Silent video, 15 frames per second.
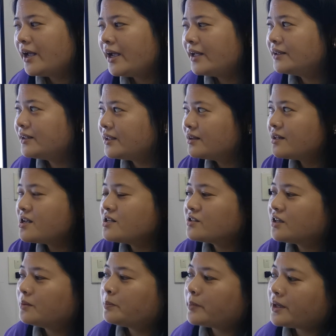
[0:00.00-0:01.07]
in this
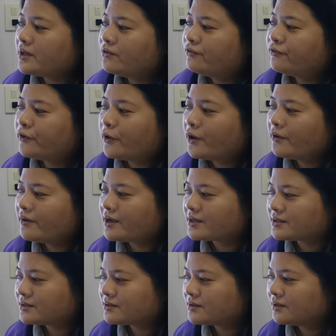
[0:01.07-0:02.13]
topic,
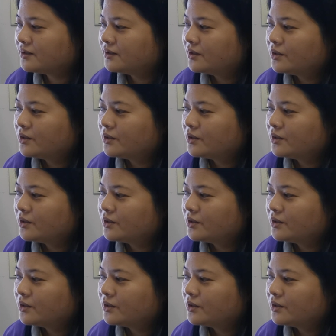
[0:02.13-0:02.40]
forest,